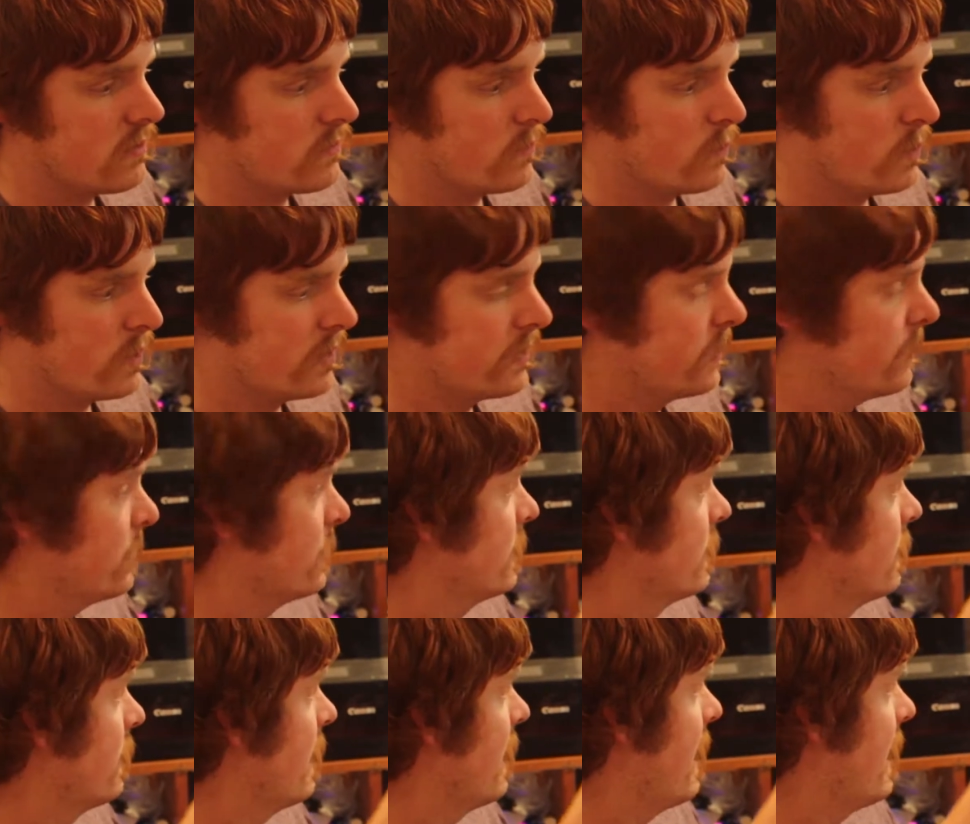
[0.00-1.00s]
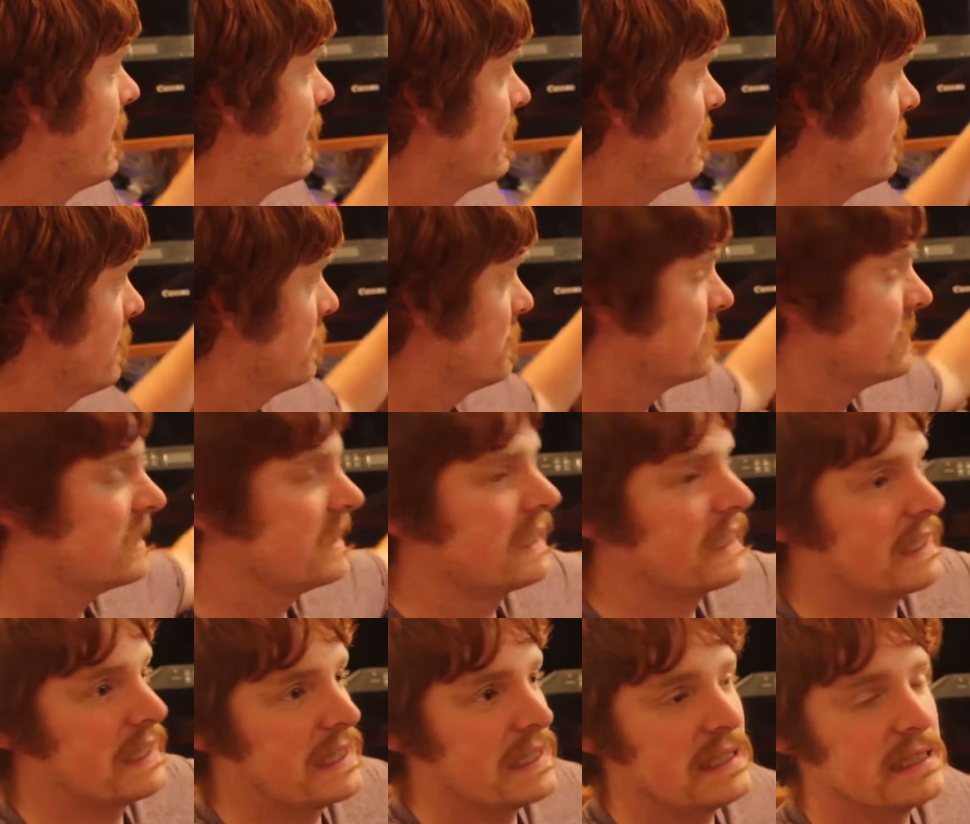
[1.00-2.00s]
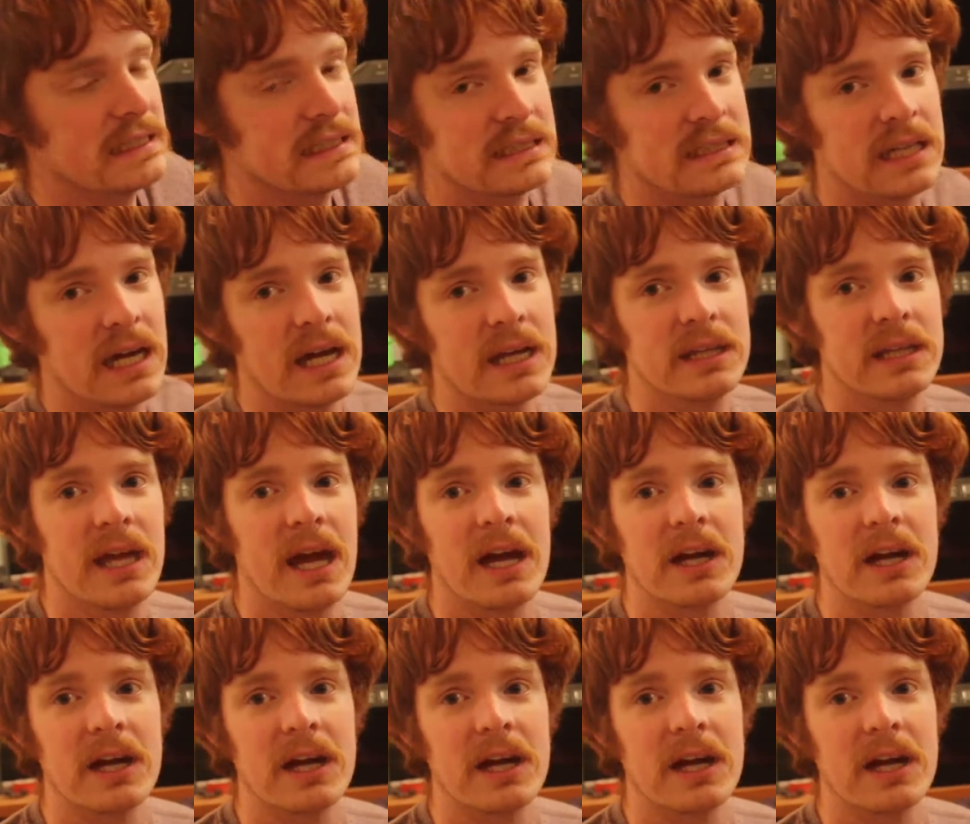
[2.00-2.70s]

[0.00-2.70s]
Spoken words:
with the printer, I had it, sitting inside the